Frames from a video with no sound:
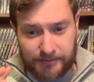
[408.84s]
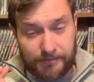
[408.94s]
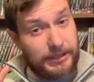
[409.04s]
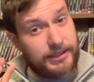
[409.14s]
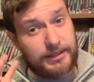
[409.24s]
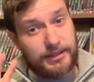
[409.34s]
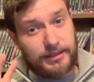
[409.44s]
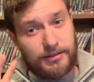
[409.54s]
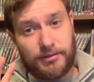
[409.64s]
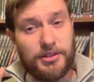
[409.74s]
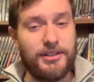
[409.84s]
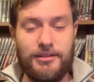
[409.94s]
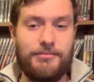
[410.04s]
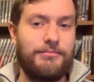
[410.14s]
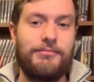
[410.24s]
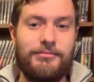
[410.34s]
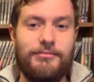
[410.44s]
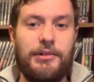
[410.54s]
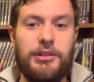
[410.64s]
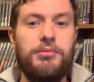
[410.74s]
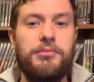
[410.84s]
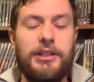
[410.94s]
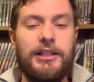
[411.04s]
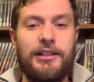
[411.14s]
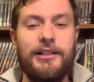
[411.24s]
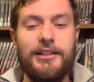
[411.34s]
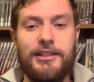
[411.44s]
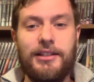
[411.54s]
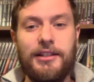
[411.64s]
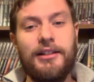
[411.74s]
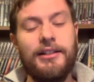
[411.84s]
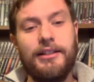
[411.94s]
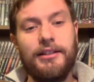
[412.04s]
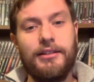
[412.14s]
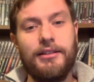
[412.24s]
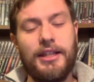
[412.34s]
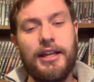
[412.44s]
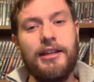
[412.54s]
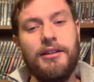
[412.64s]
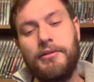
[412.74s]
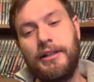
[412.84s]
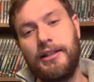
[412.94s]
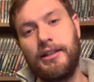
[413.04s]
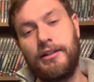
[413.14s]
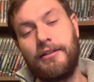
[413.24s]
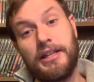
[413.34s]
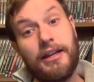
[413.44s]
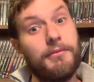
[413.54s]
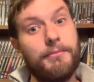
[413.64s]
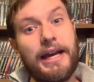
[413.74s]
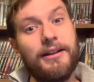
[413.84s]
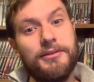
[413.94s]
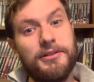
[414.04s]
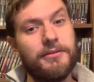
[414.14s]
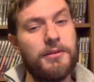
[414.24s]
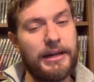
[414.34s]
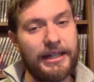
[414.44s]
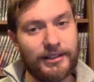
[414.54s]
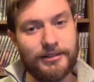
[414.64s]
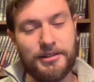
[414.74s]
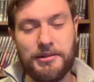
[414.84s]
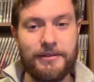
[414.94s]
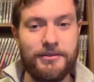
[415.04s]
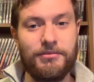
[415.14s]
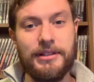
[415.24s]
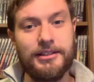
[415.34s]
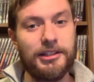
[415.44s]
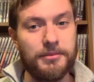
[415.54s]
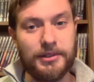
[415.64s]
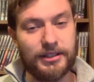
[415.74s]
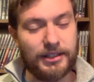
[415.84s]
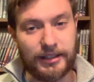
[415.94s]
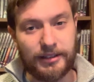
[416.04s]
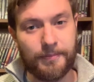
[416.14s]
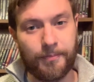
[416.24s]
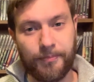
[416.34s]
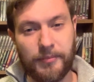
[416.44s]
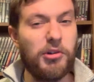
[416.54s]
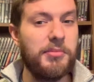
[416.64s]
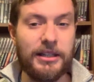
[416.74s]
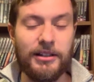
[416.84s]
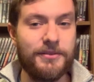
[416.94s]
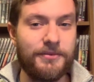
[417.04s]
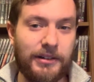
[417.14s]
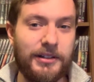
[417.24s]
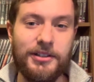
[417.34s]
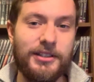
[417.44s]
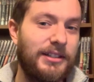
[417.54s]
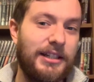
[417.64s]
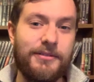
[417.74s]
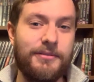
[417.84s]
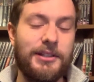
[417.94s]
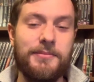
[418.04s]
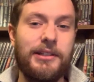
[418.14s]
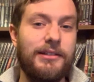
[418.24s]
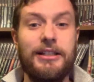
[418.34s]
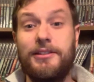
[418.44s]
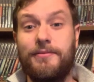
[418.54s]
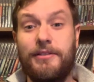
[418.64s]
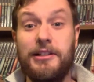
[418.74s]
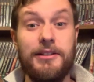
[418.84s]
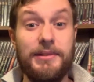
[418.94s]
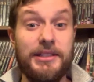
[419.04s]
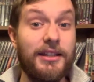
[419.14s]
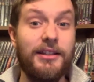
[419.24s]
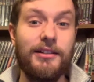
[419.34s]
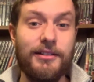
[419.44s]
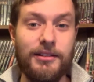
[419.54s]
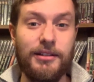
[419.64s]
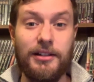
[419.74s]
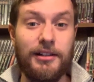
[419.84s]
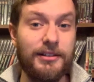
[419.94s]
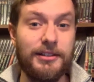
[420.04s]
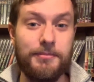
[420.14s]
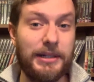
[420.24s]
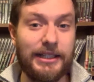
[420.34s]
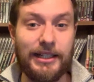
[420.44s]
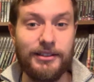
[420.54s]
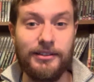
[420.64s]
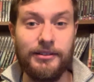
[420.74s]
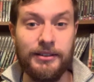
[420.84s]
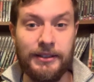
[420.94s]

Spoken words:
But not just a normal Dalek, it's the Dalek Thay where they've taken panels off the back, so you'd have to resculpt the skirt. But it would be a nice variant just to have something that's very particular to the Daleks in Manhattan,